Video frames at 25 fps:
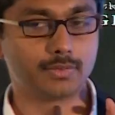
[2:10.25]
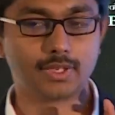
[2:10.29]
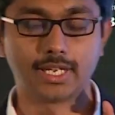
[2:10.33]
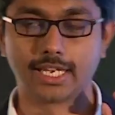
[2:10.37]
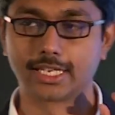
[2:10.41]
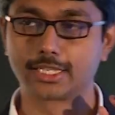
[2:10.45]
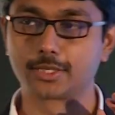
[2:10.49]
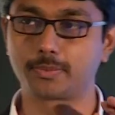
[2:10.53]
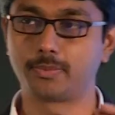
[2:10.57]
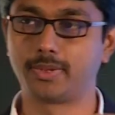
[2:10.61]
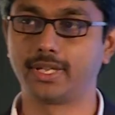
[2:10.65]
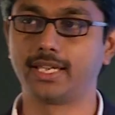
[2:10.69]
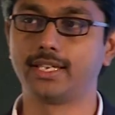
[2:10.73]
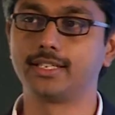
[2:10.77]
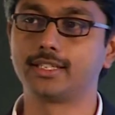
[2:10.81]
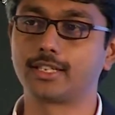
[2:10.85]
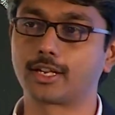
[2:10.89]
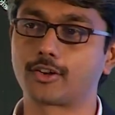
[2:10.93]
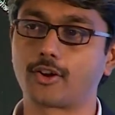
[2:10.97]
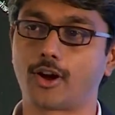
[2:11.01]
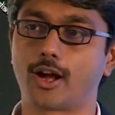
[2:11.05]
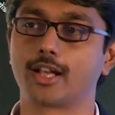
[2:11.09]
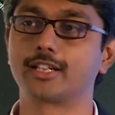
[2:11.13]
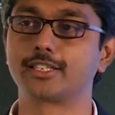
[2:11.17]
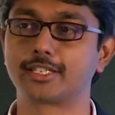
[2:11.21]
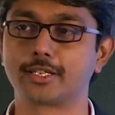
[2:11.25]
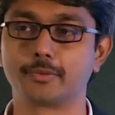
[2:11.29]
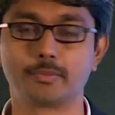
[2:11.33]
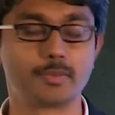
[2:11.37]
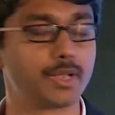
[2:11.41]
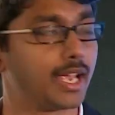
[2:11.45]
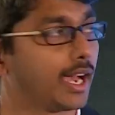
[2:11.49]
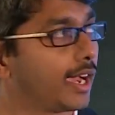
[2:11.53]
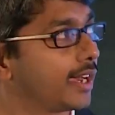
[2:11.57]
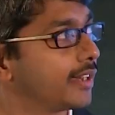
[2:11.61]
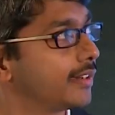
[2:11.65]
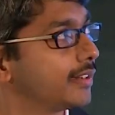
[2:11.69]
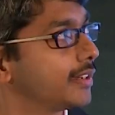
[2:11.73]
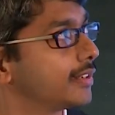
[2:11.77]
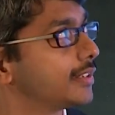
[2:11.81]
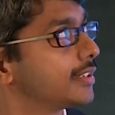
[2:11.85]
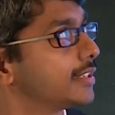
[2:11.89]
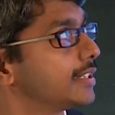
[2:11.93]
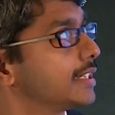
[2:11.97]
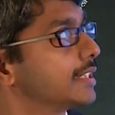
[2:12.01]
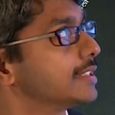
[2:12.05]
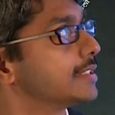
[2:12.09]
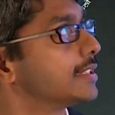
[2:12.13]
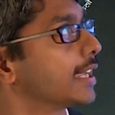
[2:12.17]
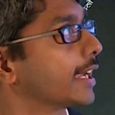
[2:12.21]
explain the concept behind it
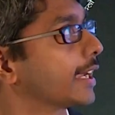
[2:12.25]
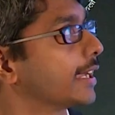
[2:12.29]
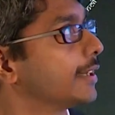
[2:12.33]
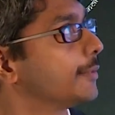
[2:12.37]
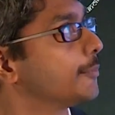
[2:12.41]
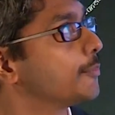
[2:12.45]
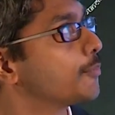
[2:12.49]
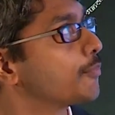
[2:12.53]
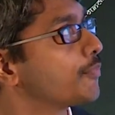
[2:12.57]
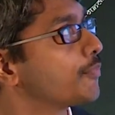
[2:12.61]
in a second.